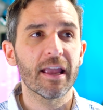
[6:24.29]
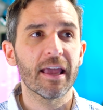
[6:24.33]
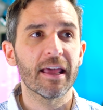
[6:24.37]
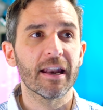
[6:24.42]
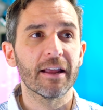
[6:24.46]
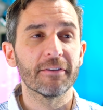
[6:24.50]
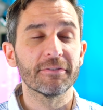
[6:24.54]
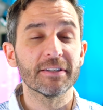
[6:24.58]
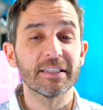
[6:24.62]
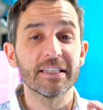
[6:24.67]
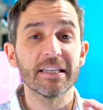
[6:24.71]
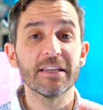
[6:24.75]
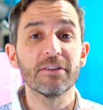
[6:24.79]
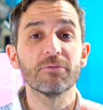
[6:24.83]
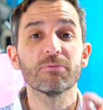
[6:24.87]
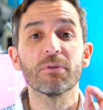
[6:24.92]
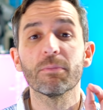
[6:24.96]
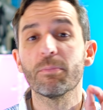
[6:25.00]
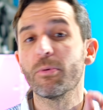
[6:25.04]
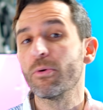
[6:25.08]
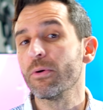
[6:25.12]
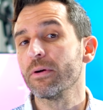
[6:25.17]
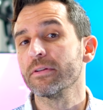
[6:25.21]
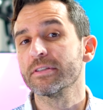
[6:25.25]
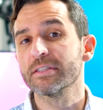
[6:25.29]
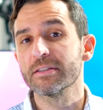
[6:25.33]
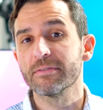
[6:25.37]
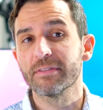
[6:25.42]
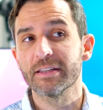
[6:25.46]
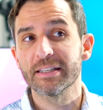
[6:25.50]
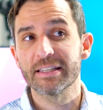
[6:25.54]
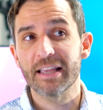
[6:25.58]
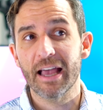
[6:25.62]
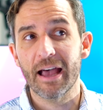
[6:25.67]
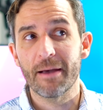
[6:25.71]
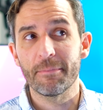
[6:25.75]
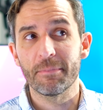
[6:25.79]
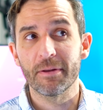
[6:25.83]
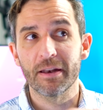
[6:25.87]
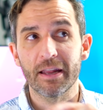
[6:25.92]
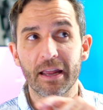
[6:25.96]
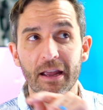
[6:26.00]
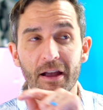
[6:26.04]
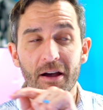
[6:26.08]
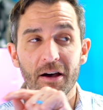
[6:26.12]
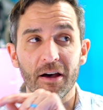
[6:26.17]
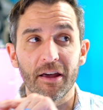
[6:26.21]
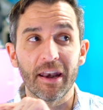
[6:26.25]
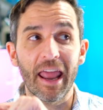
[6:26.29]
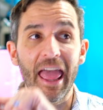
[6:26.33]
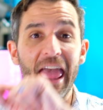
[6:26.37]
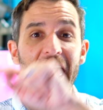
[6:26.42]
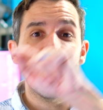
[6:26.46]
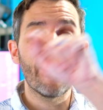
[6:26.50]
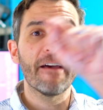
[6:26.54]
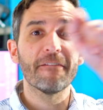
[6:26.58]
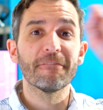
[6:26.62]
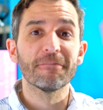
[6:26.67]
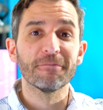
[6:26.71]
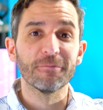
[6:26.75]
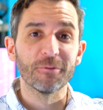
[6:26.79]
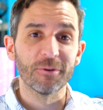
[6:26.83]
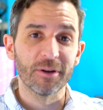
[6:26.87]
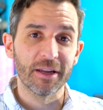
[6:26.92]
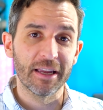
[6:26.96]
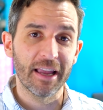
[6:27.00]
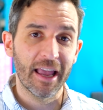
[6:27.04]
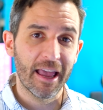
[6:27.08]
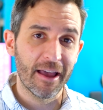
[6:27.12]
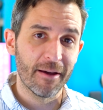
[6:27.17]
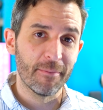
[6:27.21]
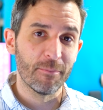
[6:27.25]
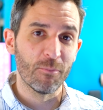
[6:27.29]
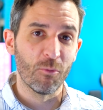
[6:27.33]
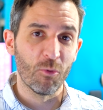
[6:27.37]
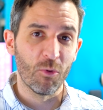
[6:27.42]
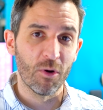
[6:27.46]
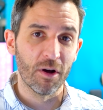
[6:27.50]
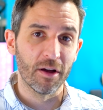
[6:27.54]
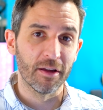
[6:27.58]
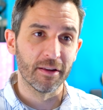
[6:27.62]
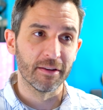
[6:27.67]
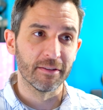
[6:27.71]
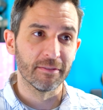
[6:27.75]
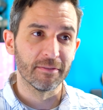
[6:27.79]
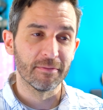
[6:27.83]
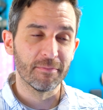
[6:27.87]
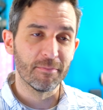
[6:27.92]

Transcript: and I've seen reports of this happening on every M one